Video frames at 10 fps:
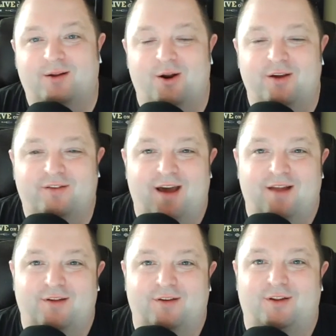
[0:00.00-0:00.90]
You know, he's kind
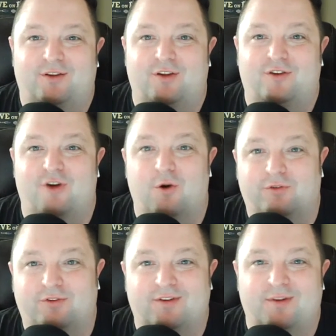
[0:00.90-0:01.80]
of the
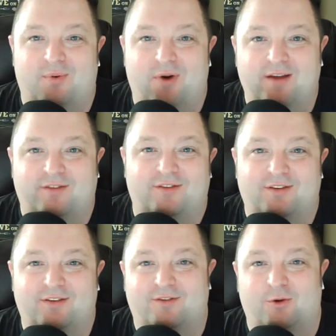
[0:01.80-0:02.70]
jokester, the
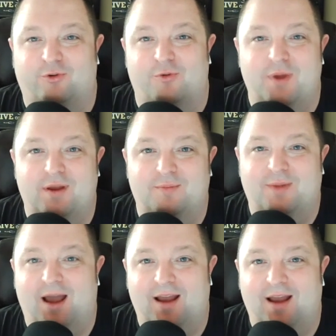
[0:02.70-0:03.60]
prankster, the social meme guy.